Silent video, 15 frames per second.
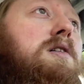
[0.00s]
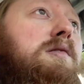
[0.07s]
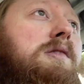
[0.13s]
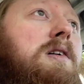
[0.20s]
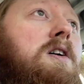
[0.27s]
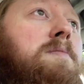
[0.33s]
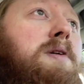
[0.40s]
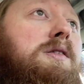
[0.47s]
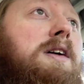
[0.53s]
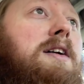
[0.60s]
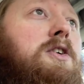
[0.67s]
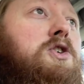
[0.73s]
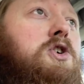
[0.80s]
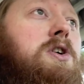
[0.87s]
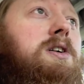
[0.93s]
So I'm
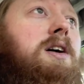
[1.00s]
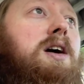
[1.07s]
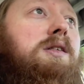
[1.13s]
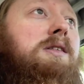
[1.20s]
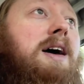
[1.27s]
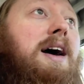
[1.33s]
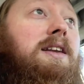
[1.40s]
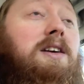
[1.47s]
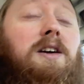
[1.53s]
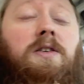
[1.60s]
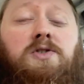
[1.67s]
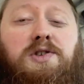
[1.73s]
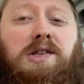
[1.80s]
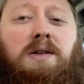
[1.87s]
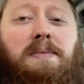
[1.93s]
excited to show you guys that here
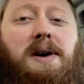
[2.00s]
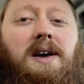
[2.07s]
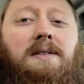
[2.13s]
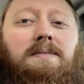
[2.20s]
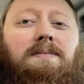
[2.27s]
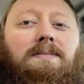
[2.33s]
in just a bit.